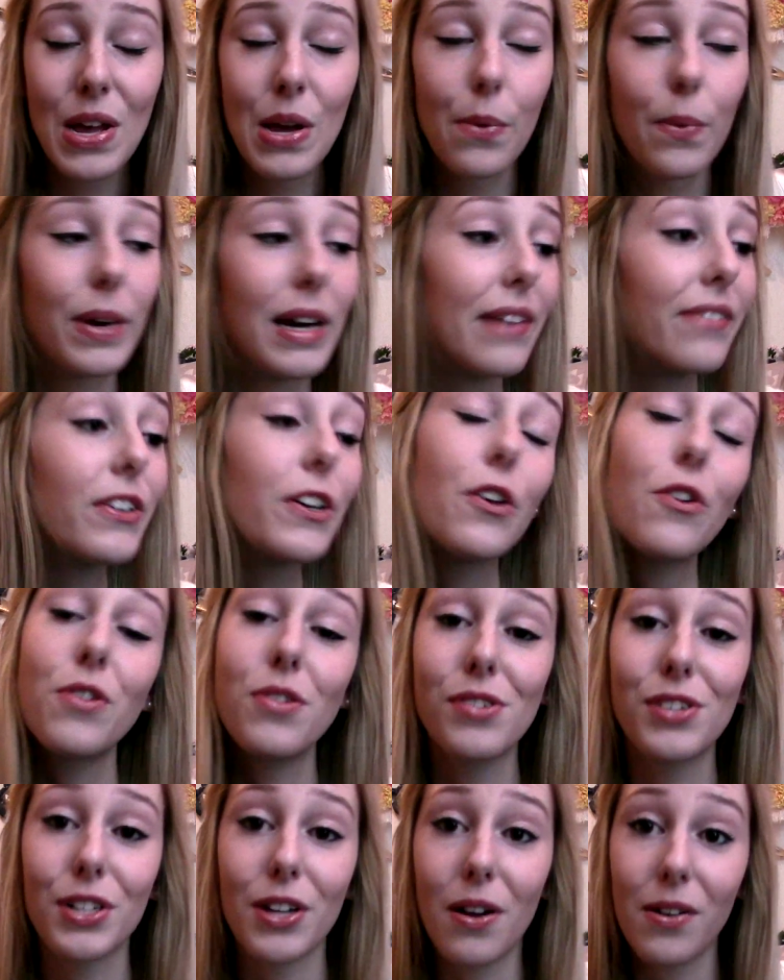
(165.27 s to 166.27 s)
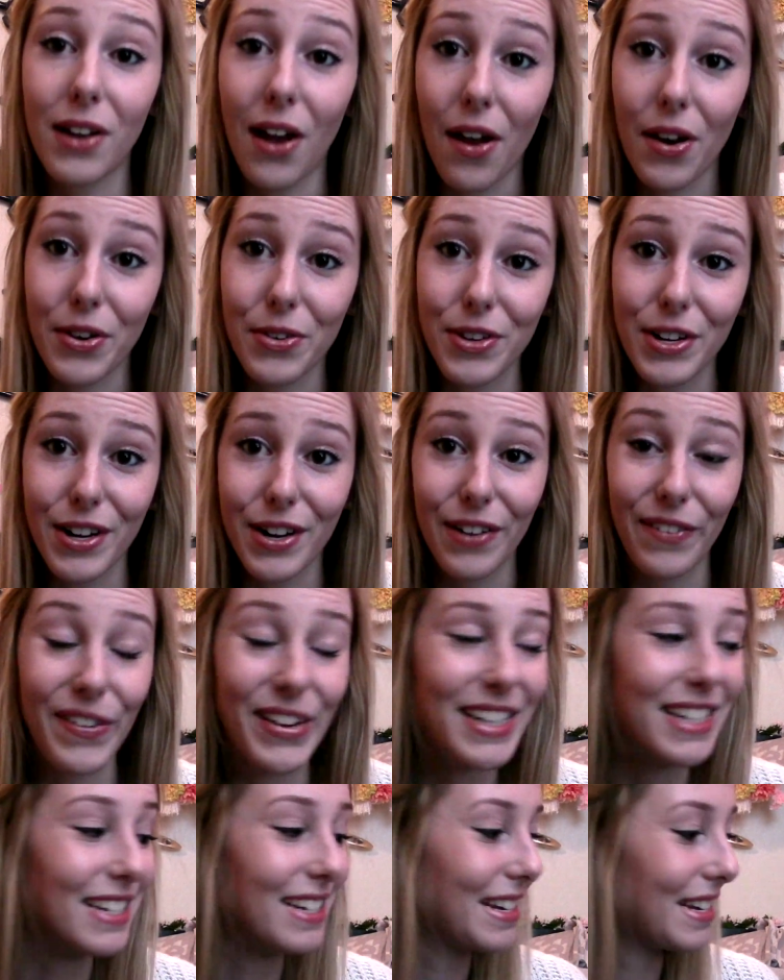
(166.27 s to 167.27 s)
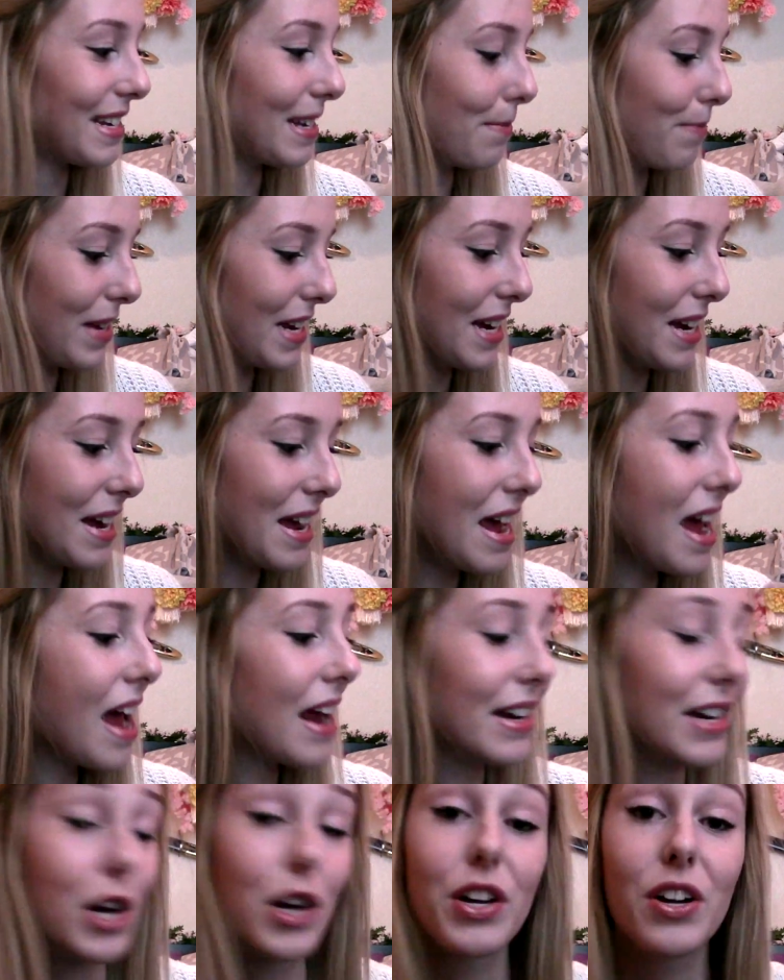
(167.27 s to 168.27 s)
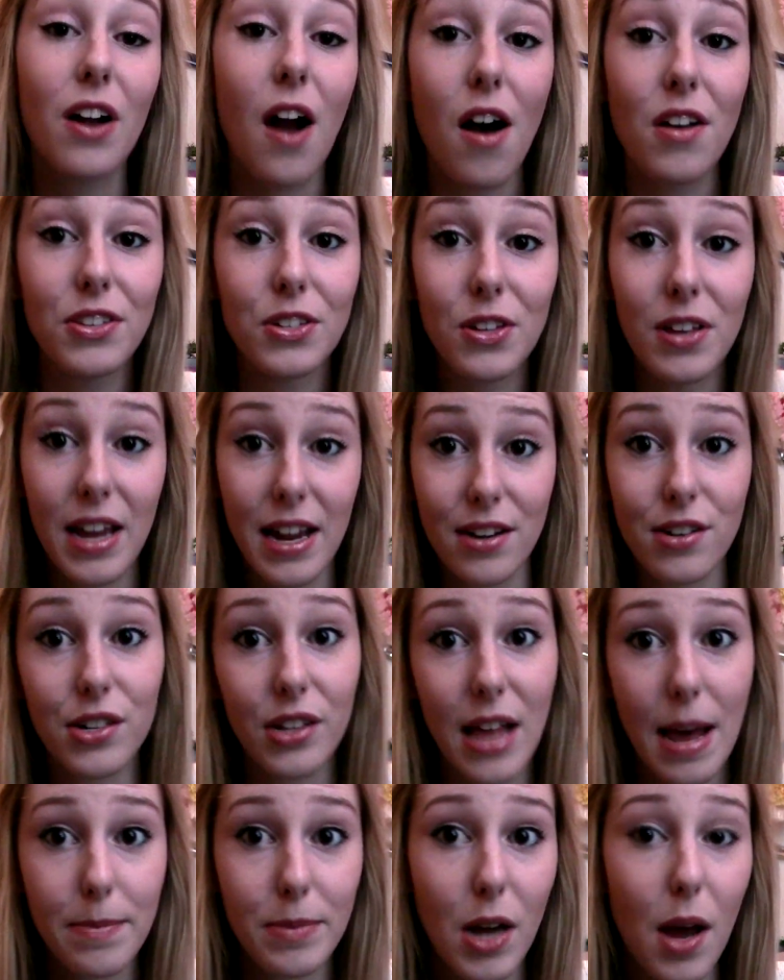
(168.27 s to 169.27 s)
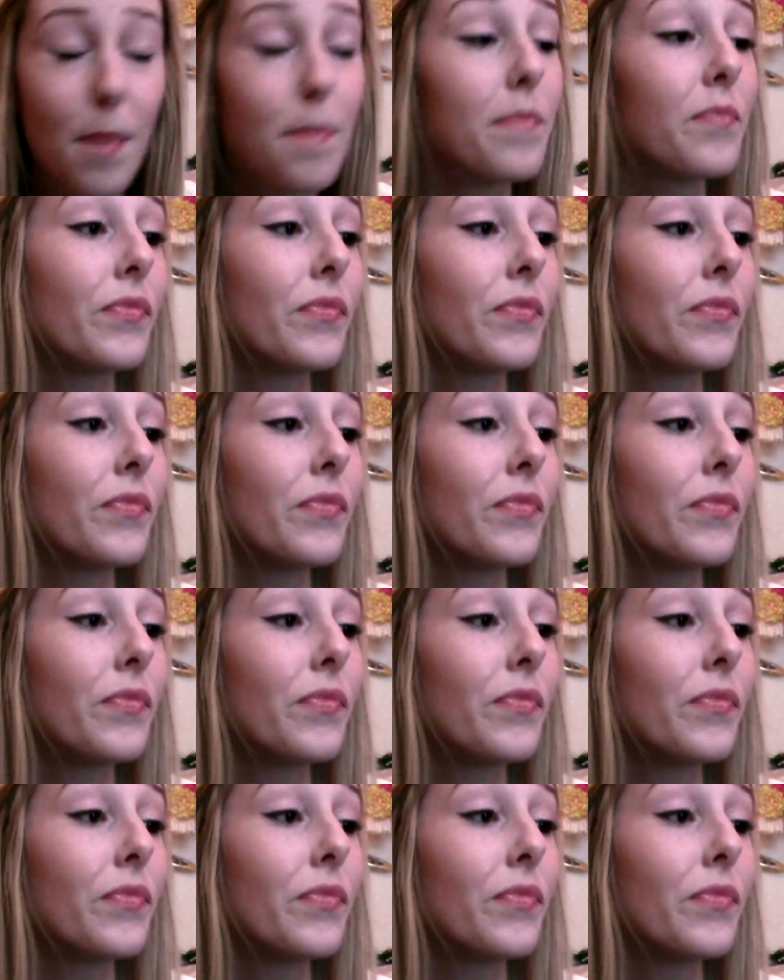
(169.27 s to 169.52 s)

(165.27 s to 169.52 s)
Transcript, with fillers: Whenever you use your Elgato, you're going to need to be near your console and your laptop.